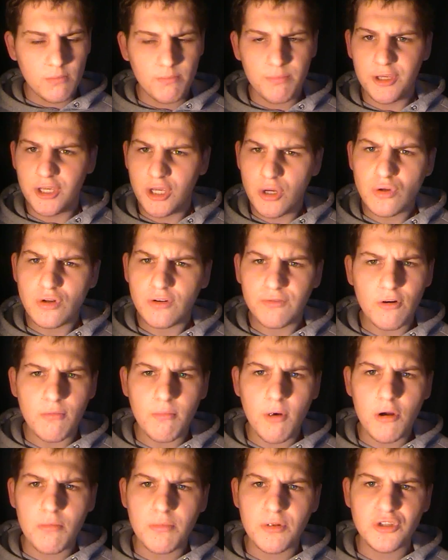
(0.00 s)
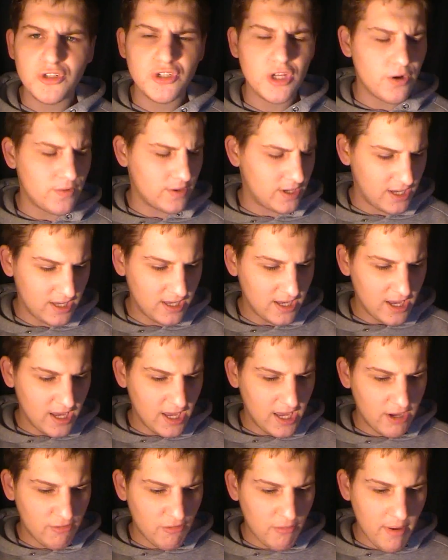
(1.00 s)
Beautiful moments. You know, he
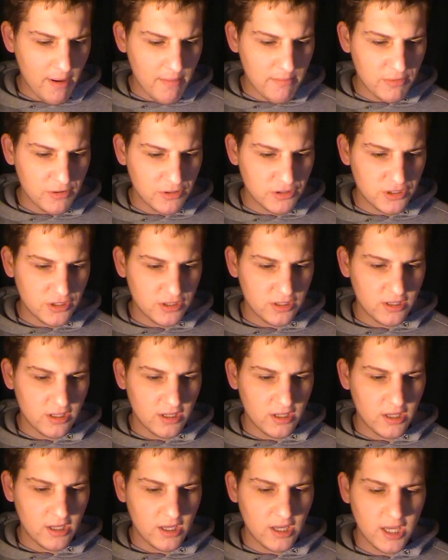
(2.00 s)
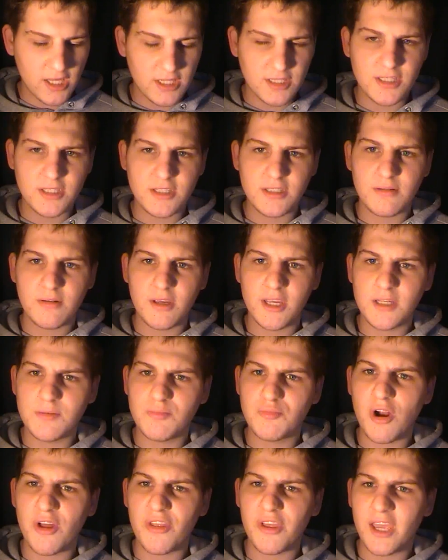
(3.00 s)
remembers his
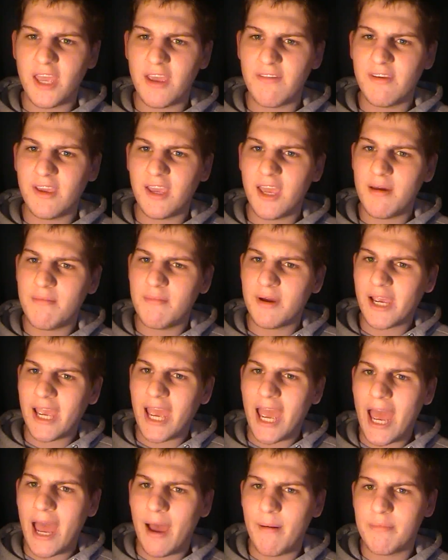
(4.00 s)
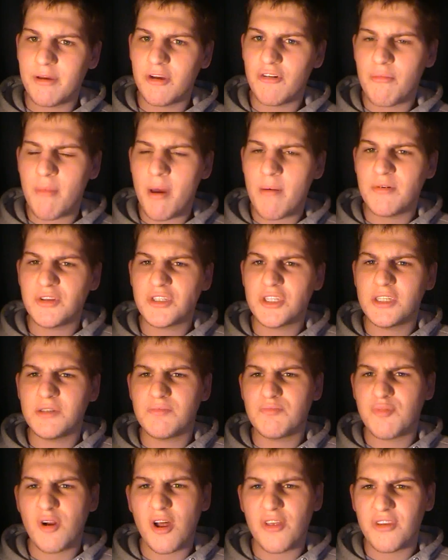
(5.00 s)
brother giving him a cap. He remembers
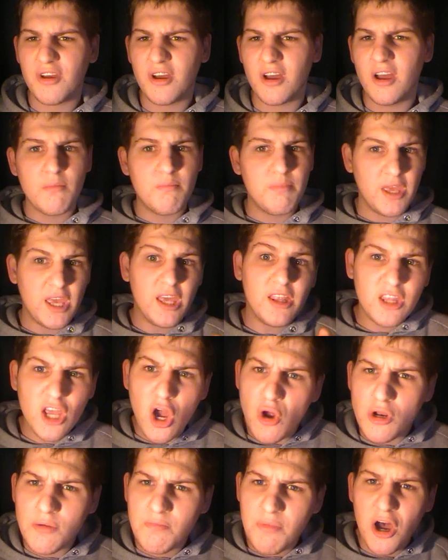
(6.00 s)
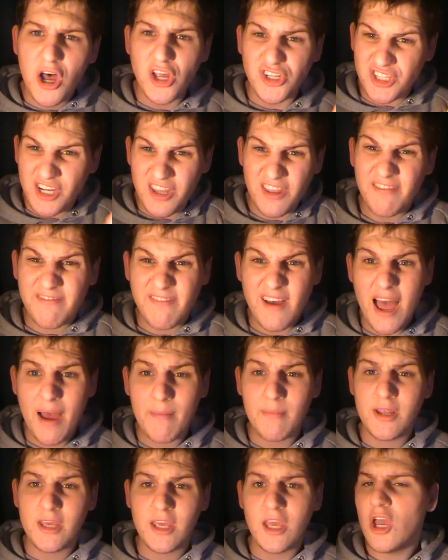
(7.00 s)
his brother being the only person in the
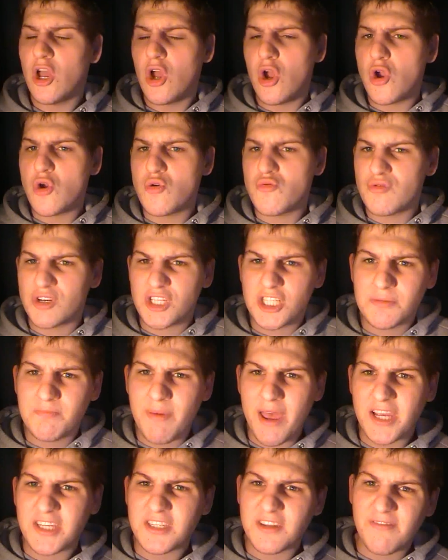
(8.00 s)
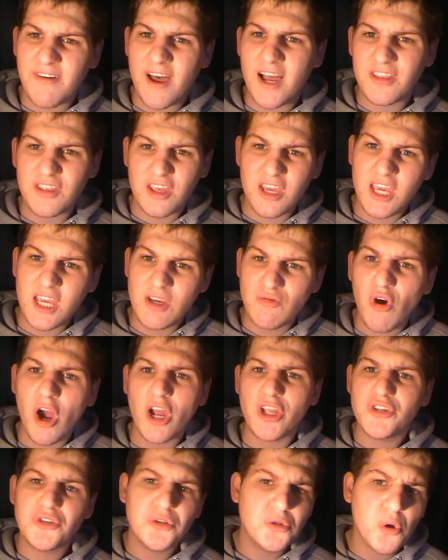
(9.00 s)
family who respects the fact that he
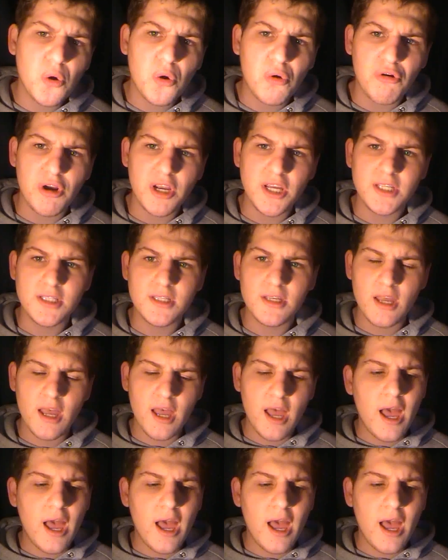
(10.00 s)
writes stories.